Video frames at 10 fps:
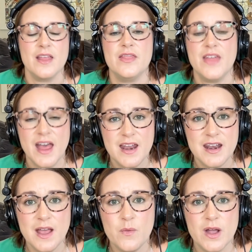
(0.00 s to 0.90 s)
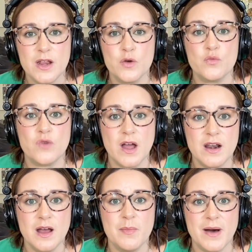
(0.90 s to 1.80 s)
Then I want you to
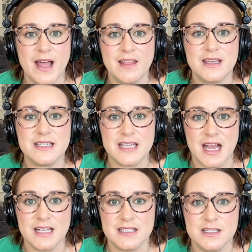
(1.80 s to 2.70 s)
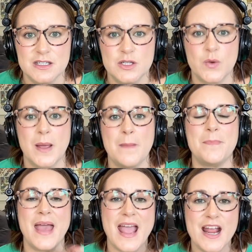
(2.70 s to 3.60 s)
run a pilot test. So
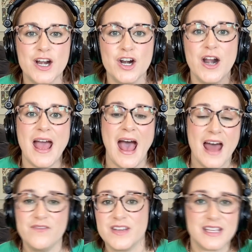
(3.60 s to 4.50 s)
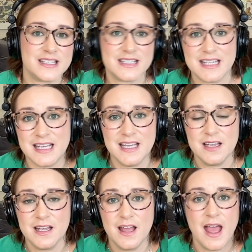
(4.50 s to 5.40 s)
compare advocacy
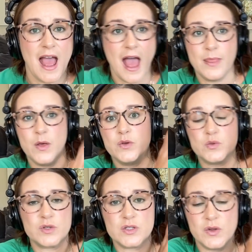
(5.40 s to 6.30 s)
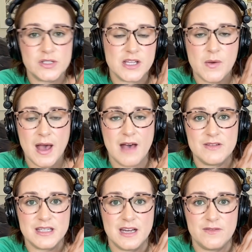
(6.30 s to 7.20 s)
and those results that you have
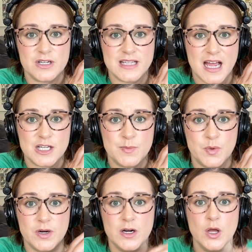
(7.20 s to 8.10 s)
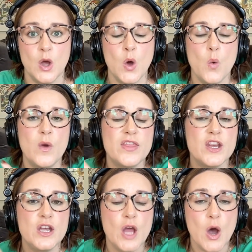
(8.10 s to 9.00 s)
inside of your dashboard with
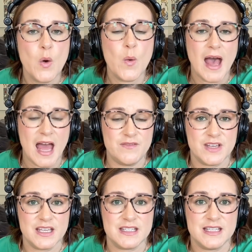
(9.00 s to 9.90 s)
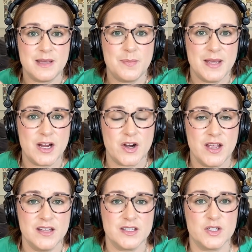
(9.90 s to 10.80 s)
no advocacy
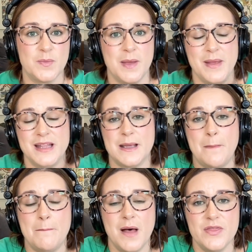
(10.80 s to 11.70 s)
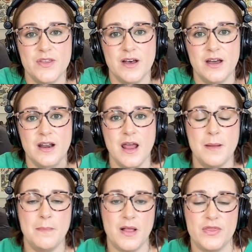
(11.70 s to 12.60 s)
periods. So maybe it's a month on and a
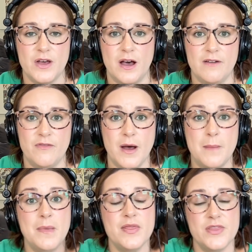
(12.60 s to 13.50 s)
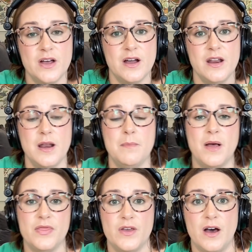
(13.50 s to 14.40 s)
month off, a month on and a
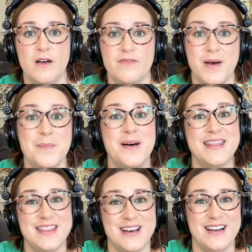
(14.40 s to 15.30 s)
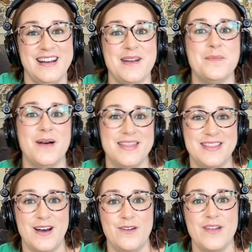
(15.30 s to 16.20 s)
month off, a month on and a month
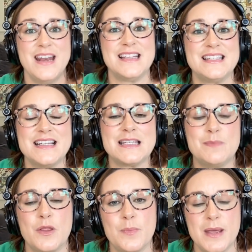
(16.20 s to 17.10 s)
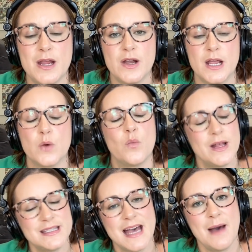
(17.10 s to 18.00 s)
off. In a 6-month period,
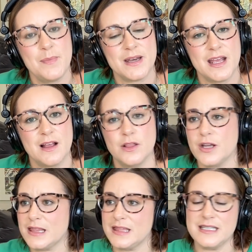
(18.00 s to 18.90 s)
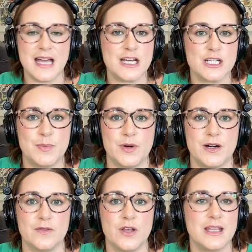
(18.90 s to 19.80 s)
what's happening? Look at the
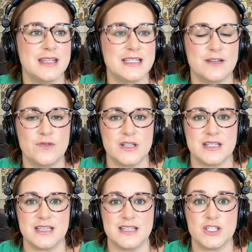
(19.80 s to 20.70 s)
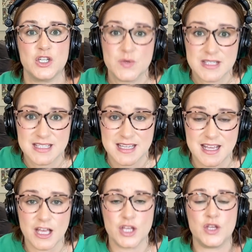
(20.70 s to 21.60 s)
dashboard. Look at the differences. Do you
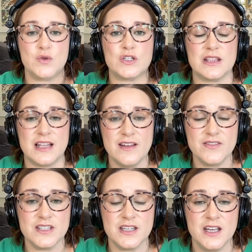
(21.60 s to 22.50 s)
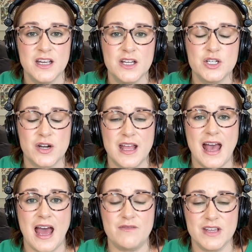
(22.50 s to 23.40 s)
see a huge lift during
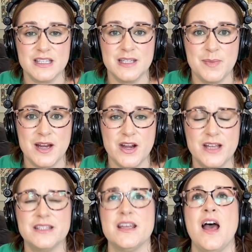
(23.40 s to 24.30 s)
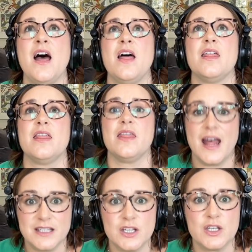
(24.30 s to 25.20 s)
advocacy periods?
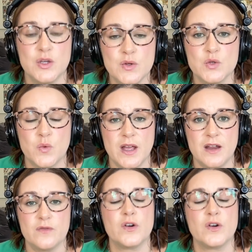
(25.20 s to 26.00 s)
That's a huge win